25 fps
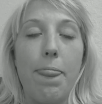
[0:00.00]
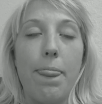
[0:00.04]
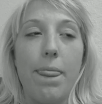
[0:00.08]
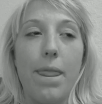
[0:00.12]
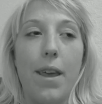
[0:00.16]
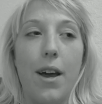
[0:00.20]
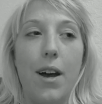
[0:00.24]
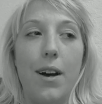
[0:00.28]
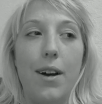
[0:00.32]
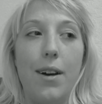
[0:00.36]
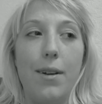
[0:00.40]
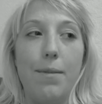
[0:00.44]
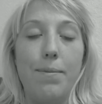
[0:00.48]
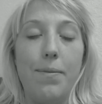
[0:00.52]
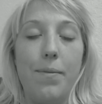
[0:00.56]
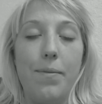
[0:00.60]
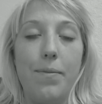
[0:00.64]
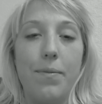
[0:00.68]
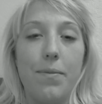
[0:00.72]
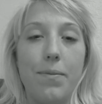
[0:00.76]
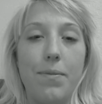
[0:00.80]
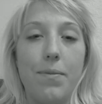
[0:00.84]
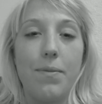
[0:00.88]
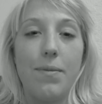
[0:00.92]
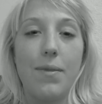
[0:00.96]

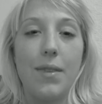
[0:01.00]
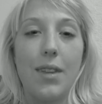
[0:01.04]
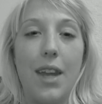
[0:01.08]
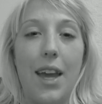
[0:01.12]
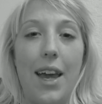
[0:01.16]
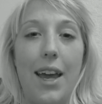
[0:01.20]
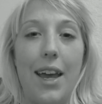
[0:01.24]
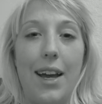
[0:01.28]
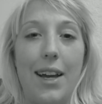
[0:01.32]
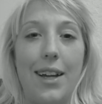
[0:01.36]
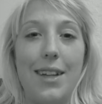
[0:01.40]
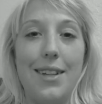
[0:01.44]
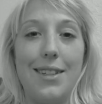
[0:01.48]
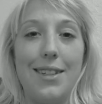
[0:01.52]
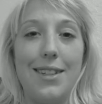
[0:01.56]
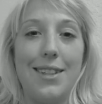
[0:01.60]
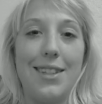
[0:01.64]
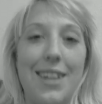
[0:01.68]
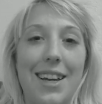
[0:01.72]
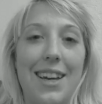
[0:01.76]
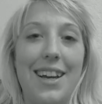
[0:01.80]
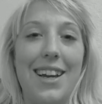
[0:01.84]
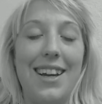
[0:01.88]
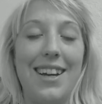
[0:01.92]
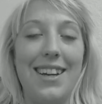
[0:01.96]
and
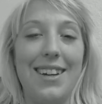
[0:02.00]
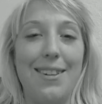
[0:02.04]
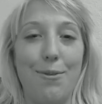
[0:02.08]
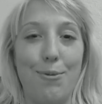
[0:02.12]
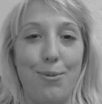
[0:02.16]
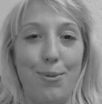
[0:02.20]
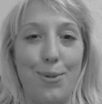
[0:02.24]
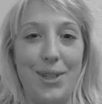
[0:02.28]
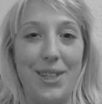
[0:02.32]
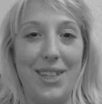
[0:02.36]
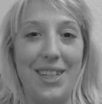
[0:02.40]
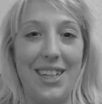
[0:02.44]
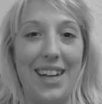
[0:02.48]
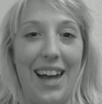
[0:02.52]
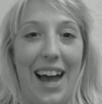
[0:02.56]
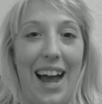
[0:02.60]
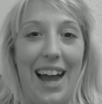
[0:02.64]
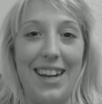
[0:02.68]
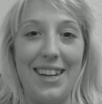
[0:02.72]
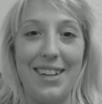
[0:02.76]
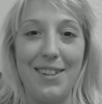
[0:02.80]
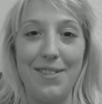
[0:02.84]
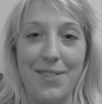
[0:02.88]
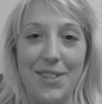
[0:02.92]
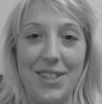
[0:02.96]
really
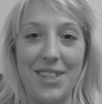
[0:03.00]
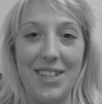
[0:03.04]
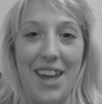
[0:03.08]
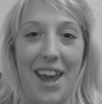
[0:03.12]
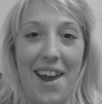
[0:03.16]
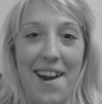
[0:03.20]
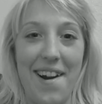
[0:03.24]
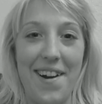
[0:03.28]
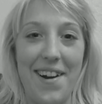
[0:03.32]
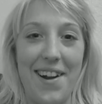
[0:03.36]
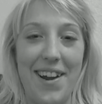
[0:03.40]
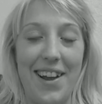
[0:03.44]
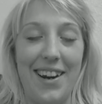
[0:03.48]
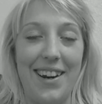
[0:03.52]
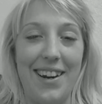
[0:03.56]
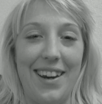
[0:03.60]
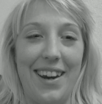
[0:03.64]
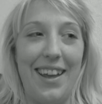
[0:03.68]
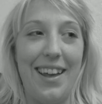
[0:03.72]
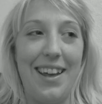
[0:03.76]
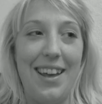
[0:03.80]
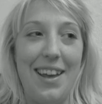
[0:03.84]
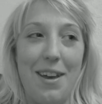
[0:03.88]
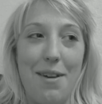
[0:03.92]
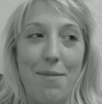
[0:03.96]
kind of scary and
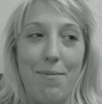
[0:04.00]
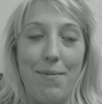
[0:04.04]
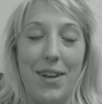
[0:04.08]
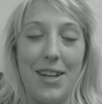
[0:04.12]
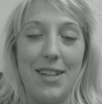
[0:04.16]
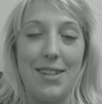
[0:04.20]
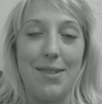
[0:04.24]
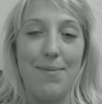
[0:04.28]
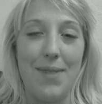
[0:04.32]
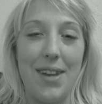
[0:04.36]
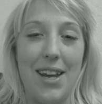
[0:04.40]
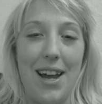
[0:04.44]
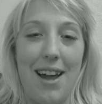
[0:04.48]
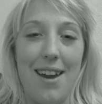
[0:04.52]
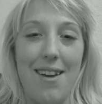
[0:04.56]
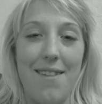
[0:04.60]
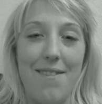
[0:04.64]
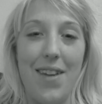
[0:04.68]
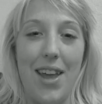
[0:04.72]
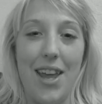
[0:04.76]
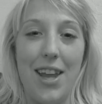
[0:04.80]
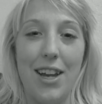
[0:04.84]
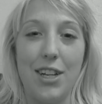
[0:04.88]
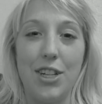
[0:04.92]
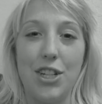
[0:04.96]
makes me kind
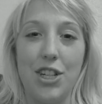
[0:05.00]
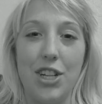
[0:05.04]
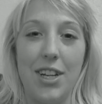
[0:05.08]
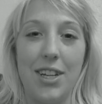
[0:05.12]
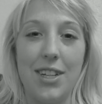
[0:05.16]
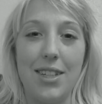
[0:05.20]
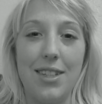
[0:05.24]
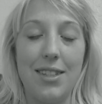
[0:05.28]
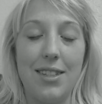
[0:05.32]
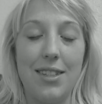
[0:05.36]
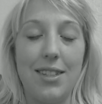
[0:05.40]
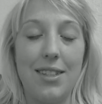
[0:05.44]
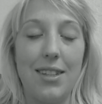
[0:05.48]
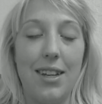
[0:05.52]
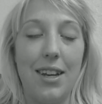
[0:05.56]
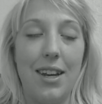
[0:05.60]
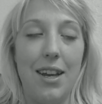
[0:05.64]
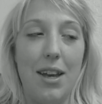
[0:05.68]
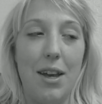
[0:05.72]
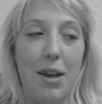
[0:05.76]
of anxious.